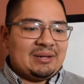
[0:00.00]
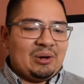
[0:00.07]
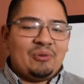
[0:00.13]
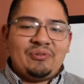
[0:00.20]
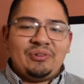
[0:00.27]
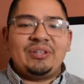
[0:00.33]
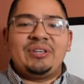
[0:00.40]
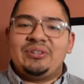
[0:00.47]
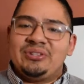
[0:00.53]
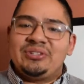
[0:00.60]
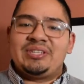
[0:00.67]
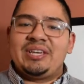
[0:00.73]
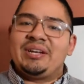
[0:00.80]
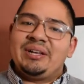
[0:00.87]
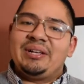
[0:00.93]
hopefully you
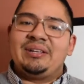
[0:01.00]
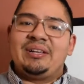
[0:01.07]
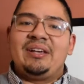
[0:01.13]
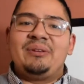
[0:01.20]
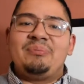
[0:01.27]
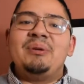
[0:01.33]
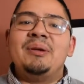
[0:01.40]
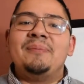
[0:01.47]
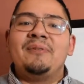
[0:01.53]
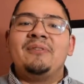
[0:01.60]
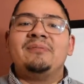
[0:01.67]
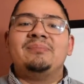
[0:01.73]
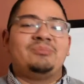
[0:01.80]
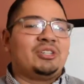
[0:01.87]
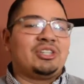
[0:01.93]
just get a good
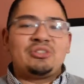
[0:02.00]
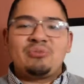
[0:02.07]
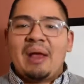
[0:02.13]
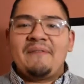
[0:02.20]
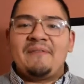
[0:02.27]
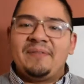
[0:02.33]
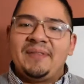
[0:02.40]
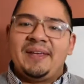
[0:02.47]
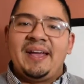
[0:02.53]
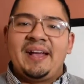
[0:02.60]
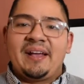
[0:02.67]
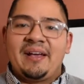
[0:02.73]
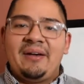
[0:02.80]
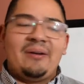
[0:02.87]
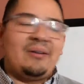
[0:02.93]
people just right from the
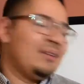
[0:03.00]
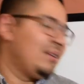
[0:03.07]
get-go.